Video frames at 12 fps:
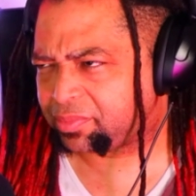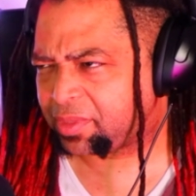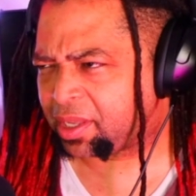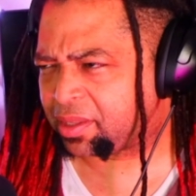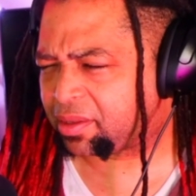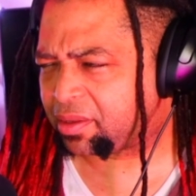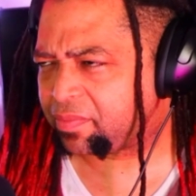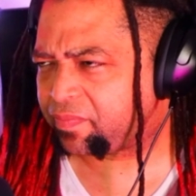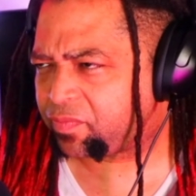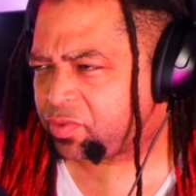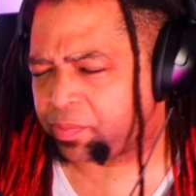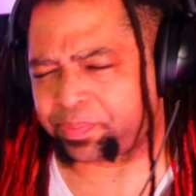it
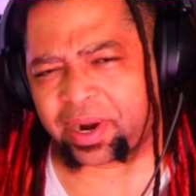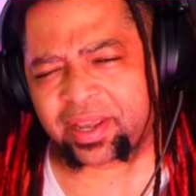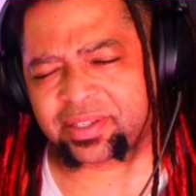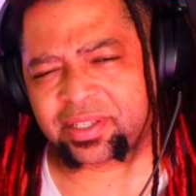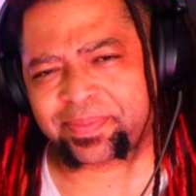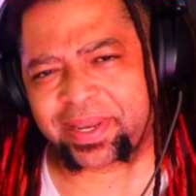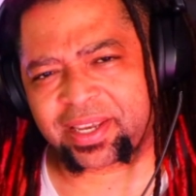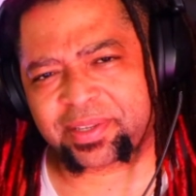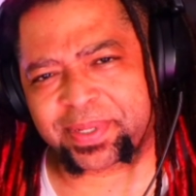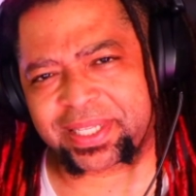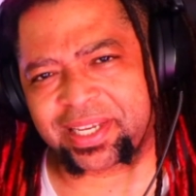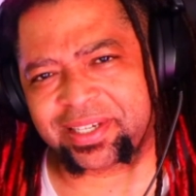surprises my
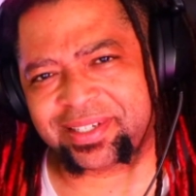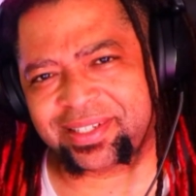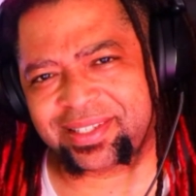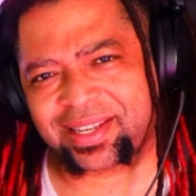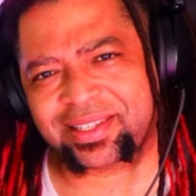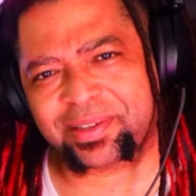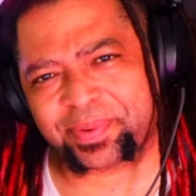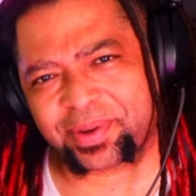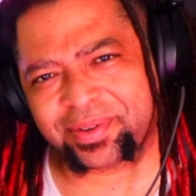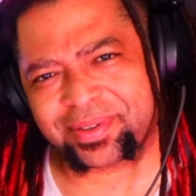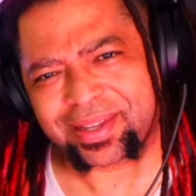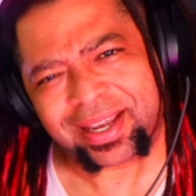expectations. I
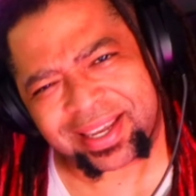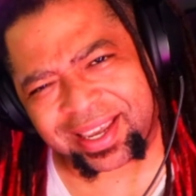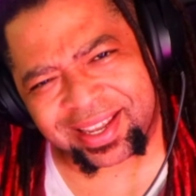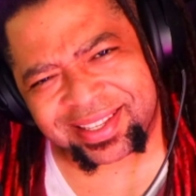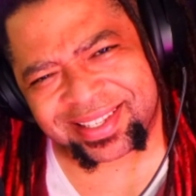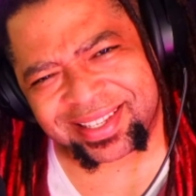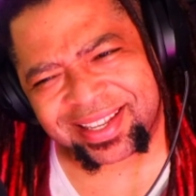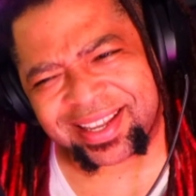suppose. I guess.